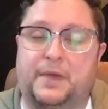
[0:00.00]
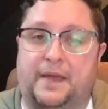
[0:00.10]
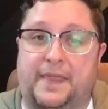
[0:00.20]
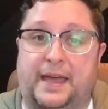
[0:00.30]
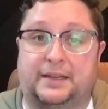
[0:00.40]

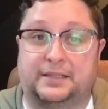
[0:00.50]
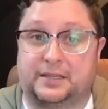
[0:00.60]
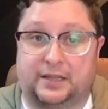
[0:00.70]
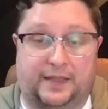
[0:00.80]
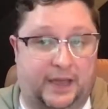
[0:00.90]
And that does a
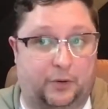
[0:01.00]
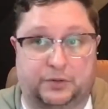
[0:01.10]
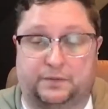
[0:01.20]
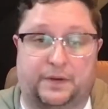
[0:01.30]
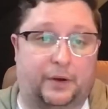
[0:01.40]
lot, that goes
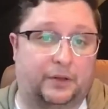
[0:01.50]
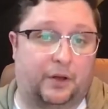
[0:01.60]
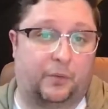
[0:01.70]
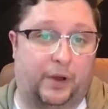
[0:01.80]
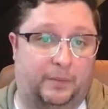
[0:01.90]
a very
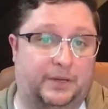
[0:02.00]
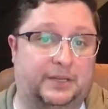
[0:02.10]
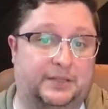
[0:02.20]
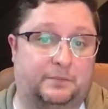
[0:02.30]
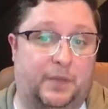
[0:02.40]
long way
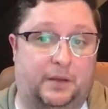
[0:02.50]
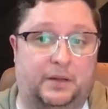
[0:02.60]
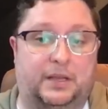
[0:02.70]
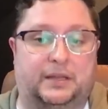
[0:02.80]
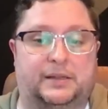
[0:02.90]
because it, it,
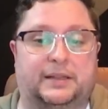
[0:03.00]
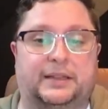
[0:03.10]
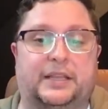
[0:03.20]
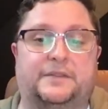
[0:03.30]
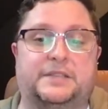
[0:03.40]
it
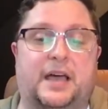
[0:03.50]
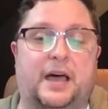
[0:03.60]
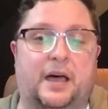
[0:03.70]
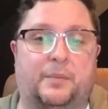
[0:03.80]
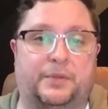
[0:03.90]
lifts
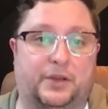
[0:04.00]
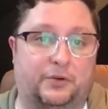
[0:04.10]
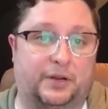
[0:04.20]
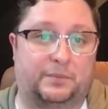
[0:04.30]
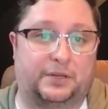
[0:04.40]
up the
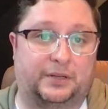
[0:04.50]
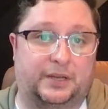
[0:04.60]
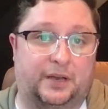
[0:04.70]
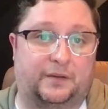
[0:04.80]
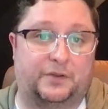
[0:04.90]
credibility
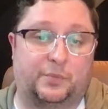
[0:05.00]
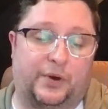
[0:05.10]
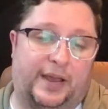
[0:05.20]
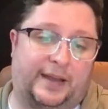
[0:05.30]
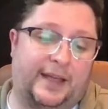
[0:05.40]
of your
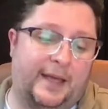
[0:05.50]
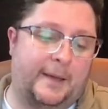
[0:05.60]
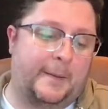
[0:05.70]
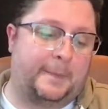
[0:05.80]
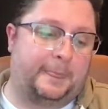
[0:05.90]
brand.
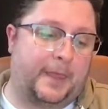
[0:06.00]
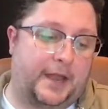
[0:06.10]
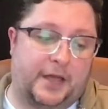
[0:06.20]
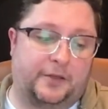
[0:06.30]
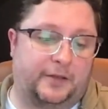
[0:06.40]

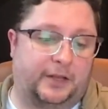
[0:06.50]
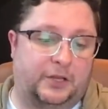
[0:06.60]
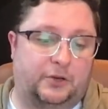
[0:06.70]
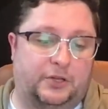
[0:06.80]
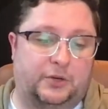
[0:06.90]
Another thing that
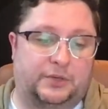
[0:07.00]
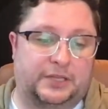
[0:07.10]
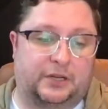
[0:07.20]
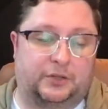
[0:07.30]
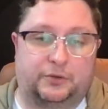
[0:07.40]
you could do is
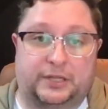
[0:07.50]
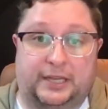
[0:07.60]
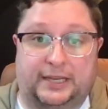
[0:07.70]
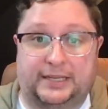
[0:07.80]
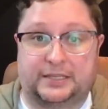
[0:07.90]
include
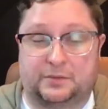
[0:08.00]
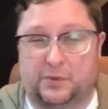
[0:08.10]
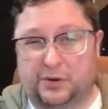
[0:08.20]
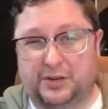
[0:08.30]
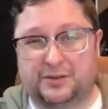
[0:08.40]
client
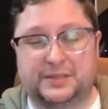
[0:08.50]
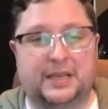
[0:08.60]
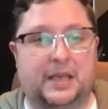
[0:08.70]
testimonials.